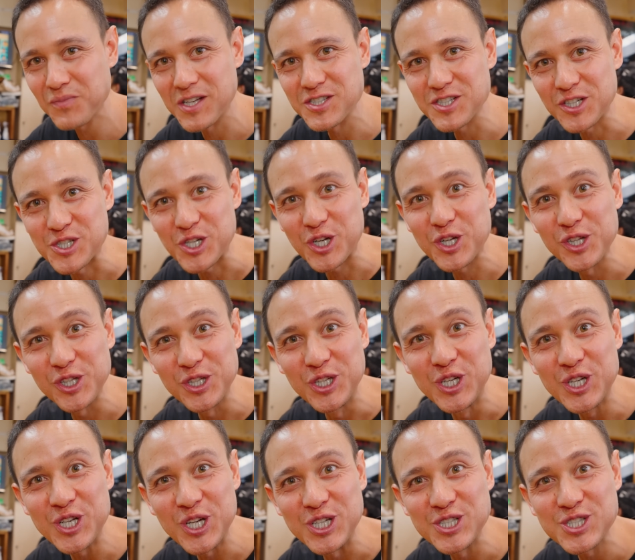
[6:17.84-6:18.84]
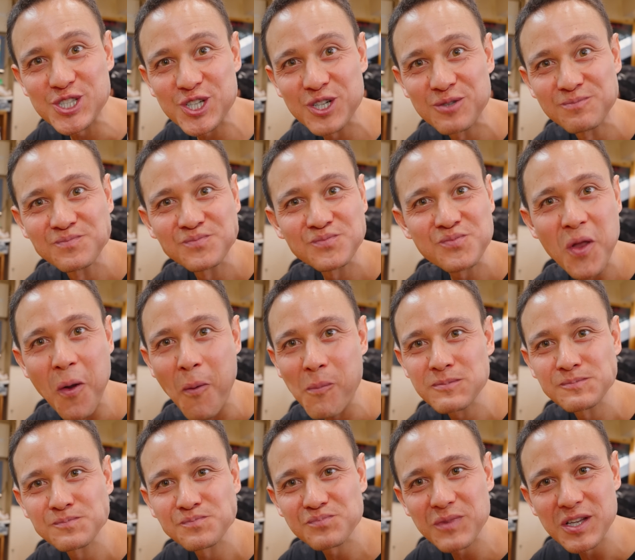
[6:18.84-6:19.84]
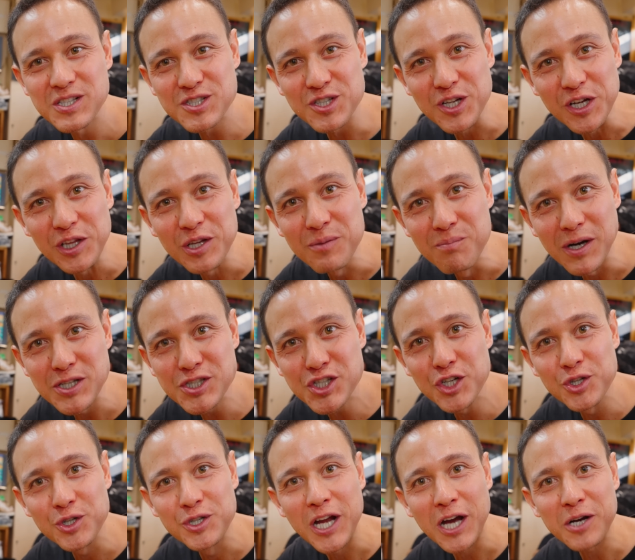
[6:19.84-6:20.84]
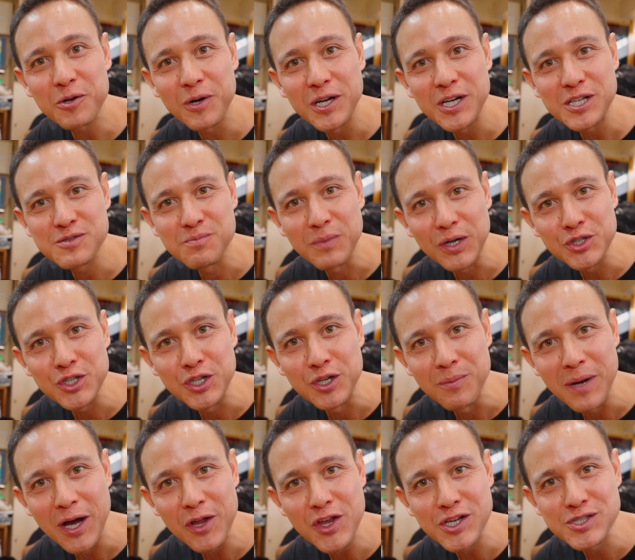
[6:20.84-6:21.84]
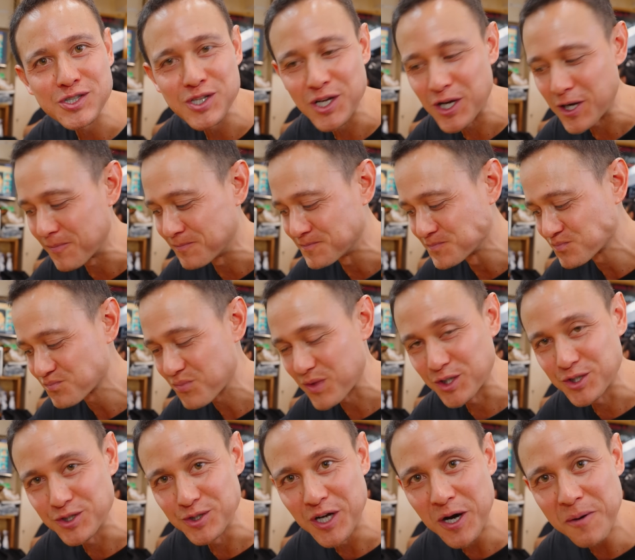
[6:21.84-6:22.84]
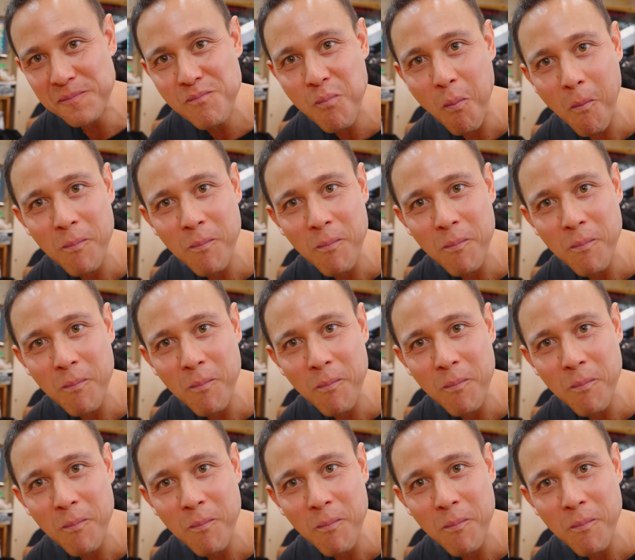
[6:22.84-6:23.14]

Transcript: Such a clean taste. Slightly muscular, not quite as melt in your mouth as the tuna,